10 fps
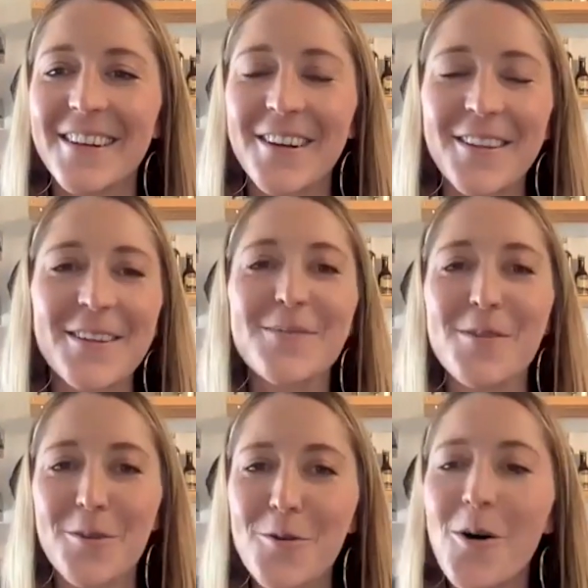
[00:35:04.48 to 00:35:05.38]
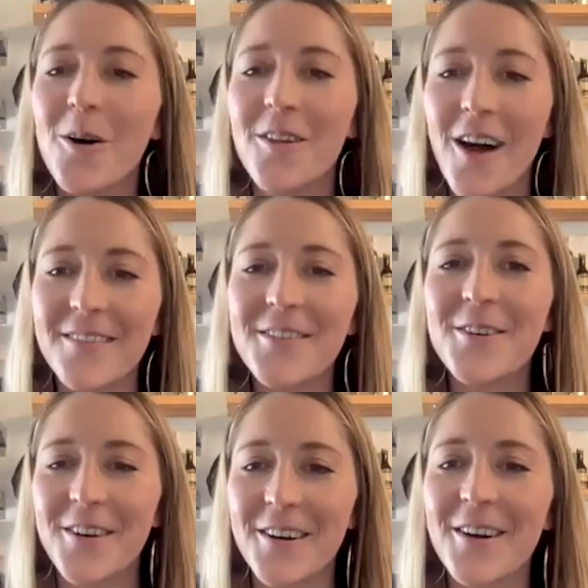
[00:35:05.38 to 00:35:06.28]
Earthy smooth, cool. A lot of you
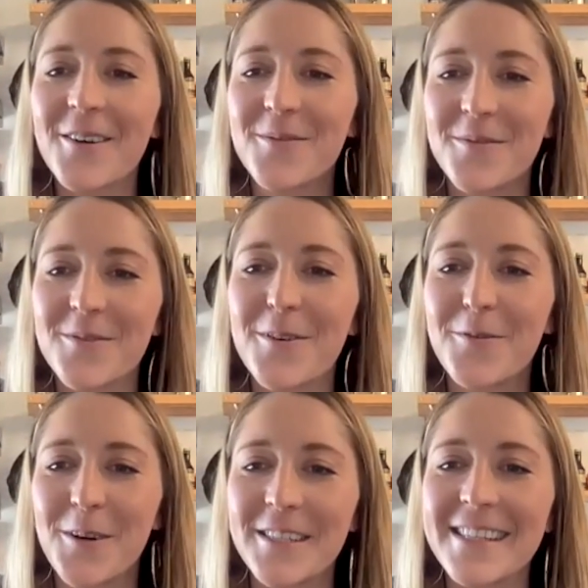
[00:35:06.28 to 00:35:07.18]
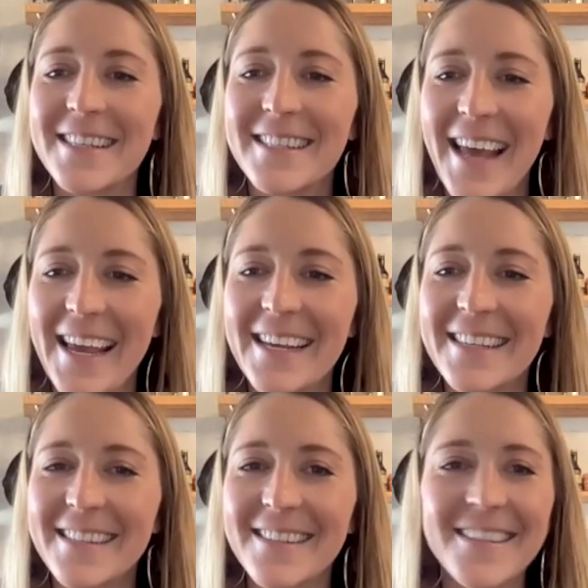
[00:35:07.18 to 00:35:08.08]
are referring to the
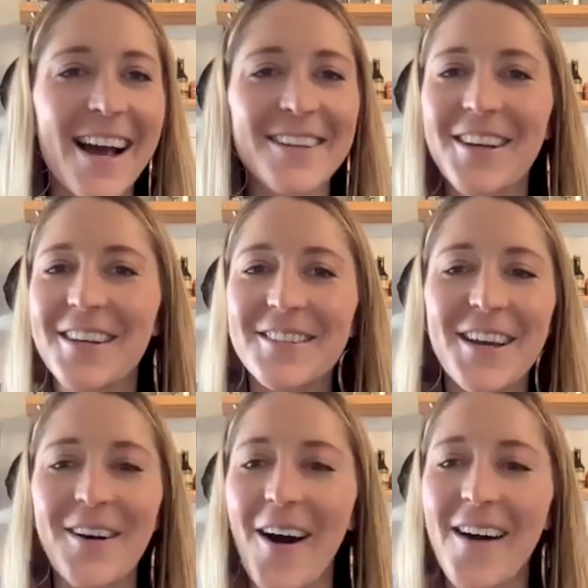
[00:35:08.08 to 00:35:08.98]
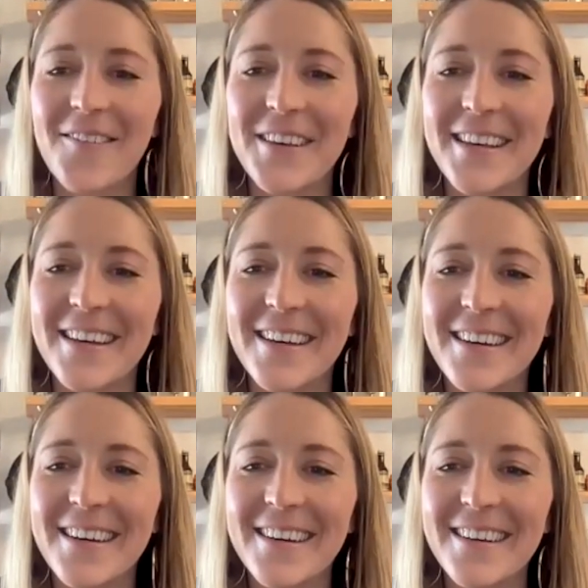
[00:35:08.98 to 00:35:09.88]
taste. Yeah, tastes like coffee.
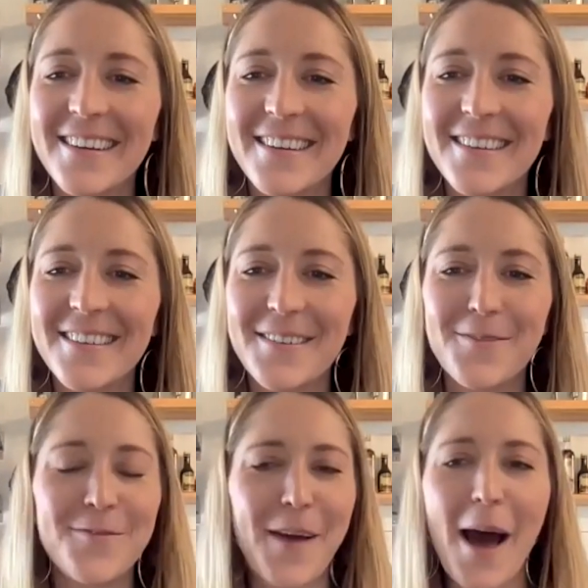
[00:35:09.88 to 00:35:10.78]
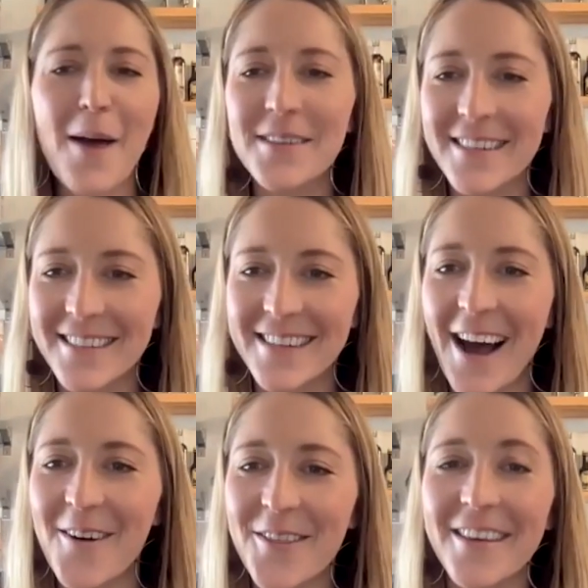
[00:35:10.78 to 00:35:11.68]
Fabulous and
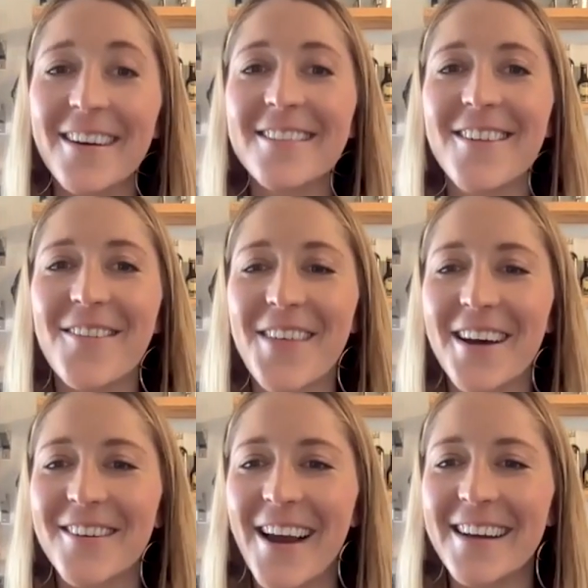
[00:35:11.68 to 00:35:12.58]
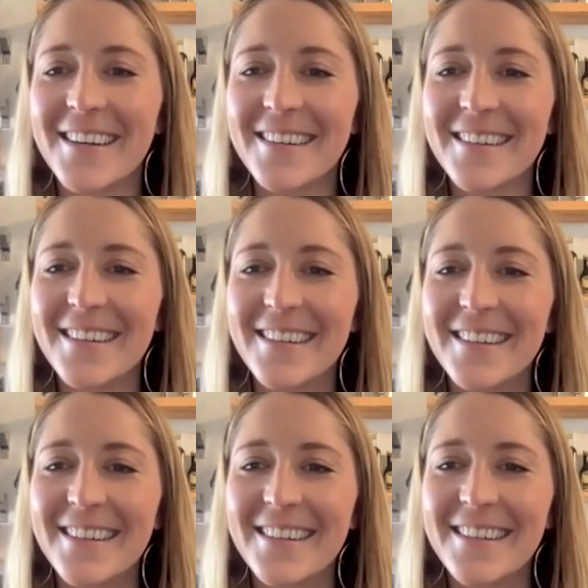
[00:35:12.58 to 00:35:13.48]
healthy. I love that, Greg.
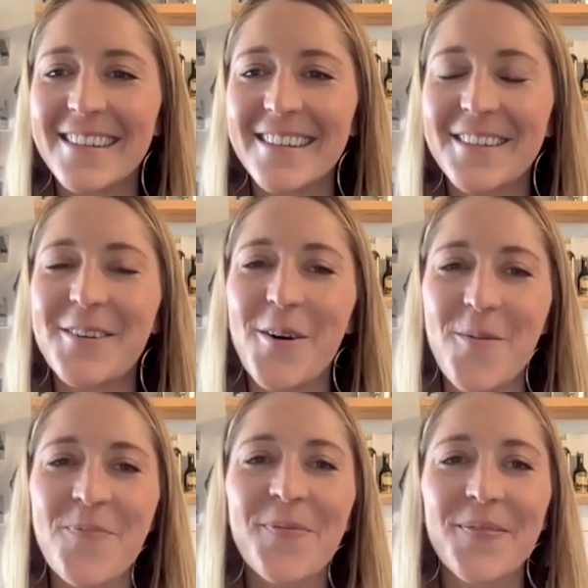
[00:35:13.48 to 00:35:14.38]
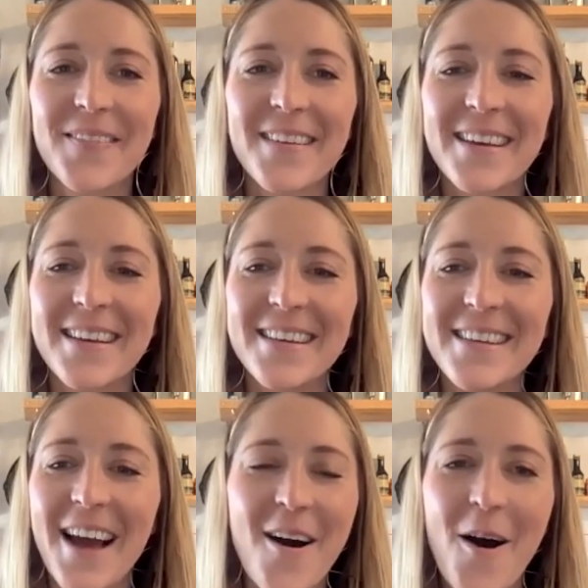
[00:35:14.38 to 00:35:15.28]
Cool.
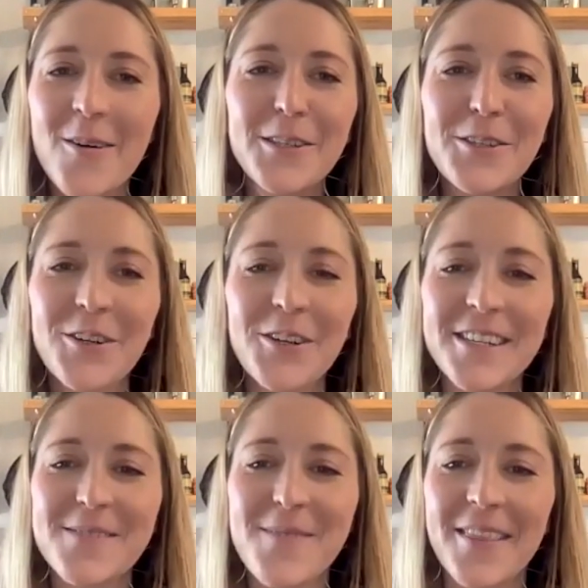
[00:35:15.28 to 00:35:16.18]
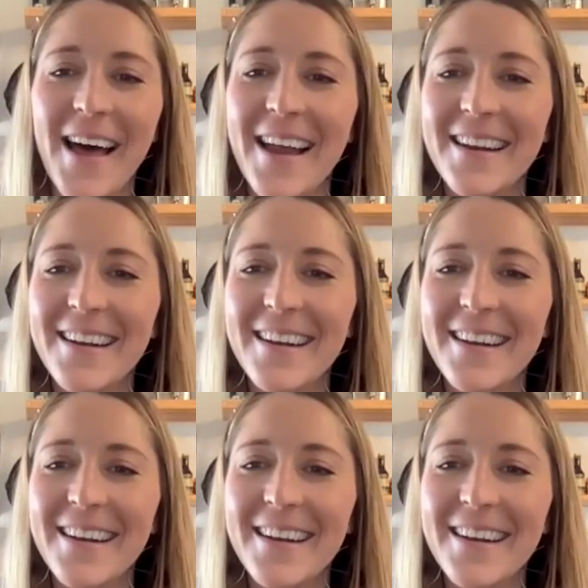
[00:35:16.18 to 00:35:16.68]
Yeah, always curious about that.